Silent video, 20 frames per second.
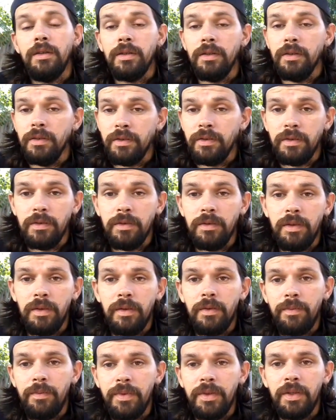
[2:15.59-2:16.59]
because
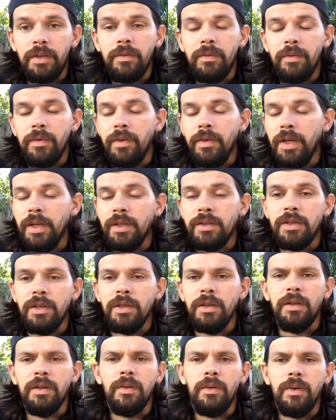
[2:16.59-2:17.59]
it's
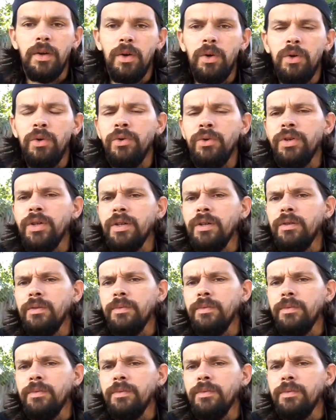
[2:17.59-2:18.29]
a old